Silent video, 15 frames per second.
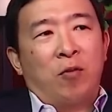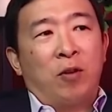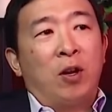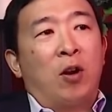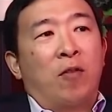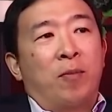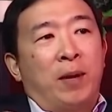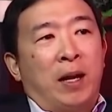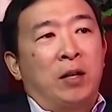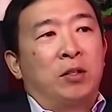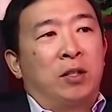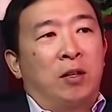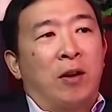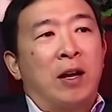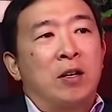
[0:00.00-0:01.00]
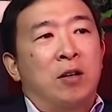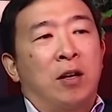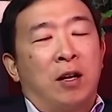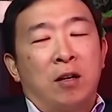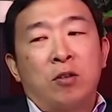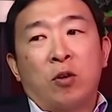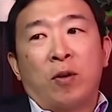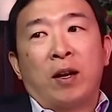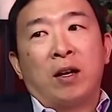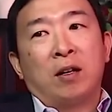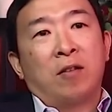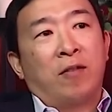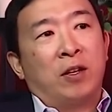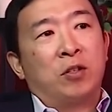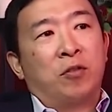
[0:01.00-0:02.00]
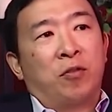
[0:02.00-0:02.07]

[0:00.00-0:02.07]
Reid Hoffman yes. actually got uh, donated to Venture